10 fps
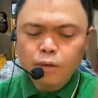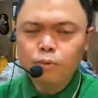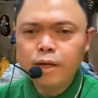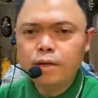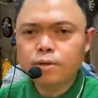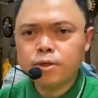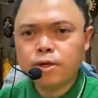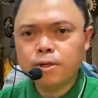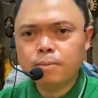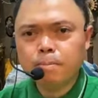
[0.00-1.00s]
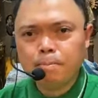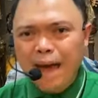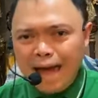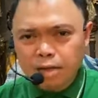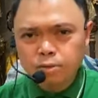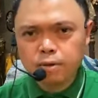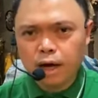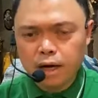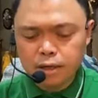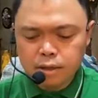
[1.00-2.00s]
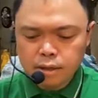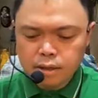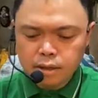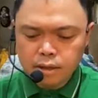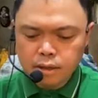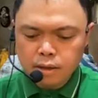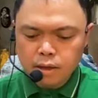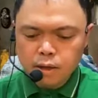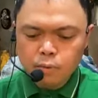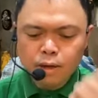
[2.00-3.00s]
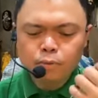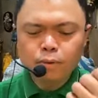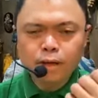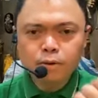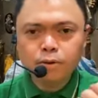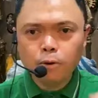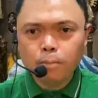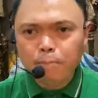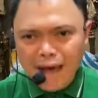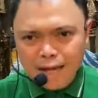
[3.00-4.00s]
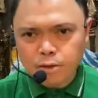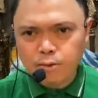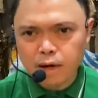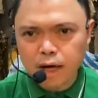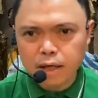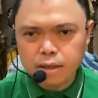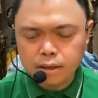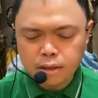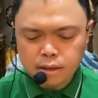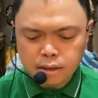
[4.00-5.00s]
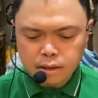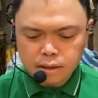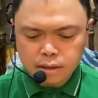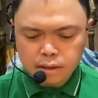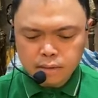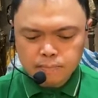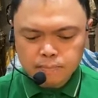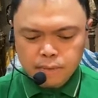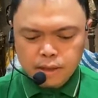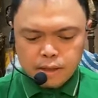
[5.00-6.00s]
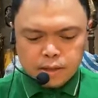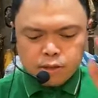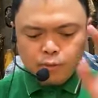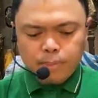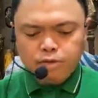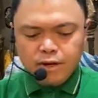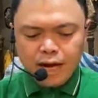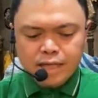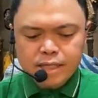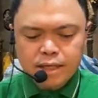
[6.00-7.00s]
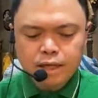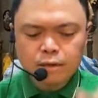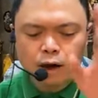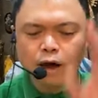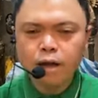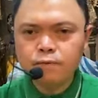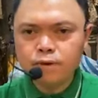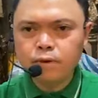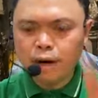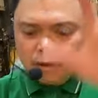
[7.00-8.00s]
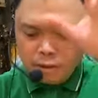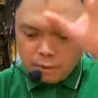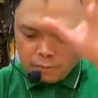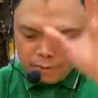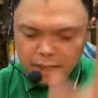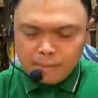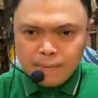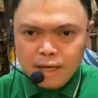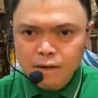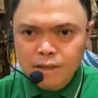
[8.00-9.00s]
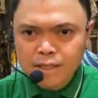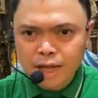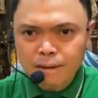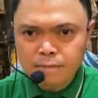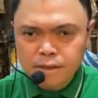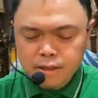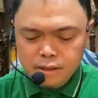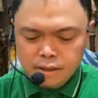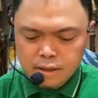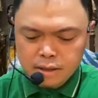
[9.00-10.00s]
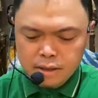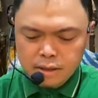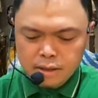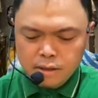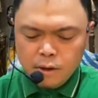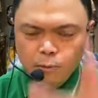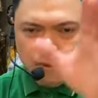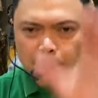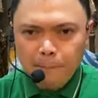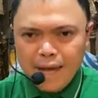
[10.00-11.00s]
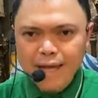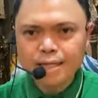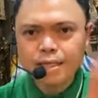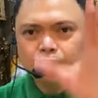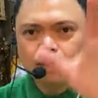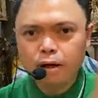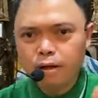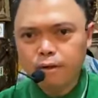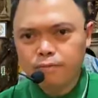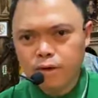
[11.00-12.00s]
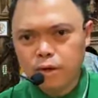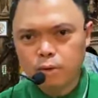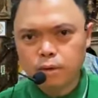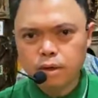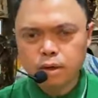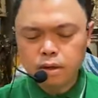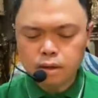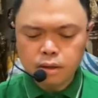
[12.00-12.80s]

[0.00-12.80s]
When will you turn back to God? When will you go back to God? Scripture has it that all of you are already being condemned. Repent, all of you.